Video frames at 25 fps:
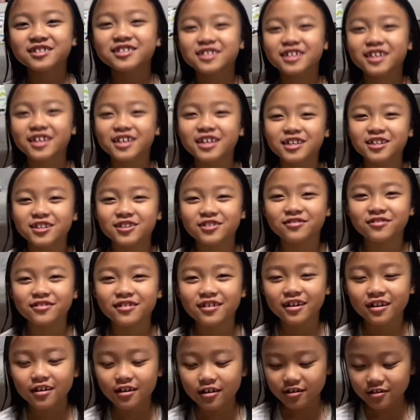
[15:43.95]

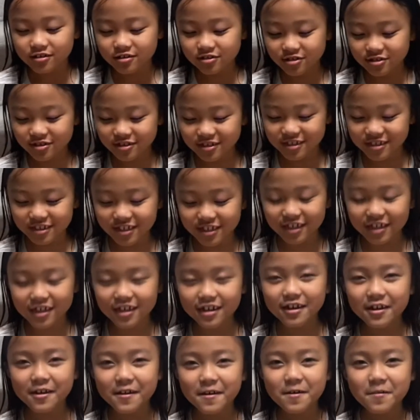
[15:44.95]

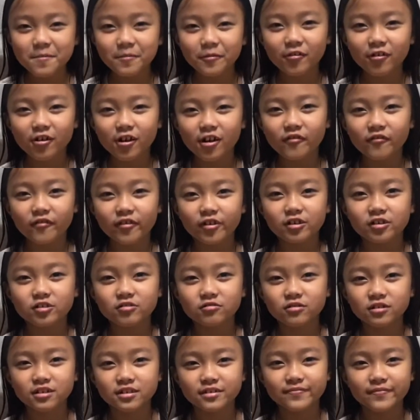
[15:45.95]
see more of our
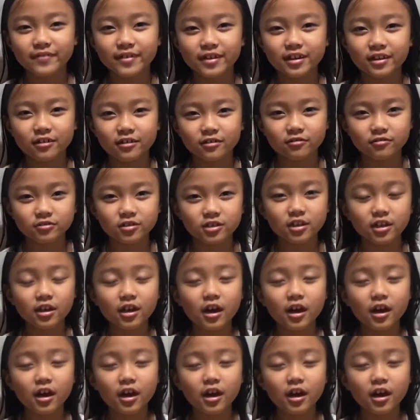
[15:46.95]
newest videos.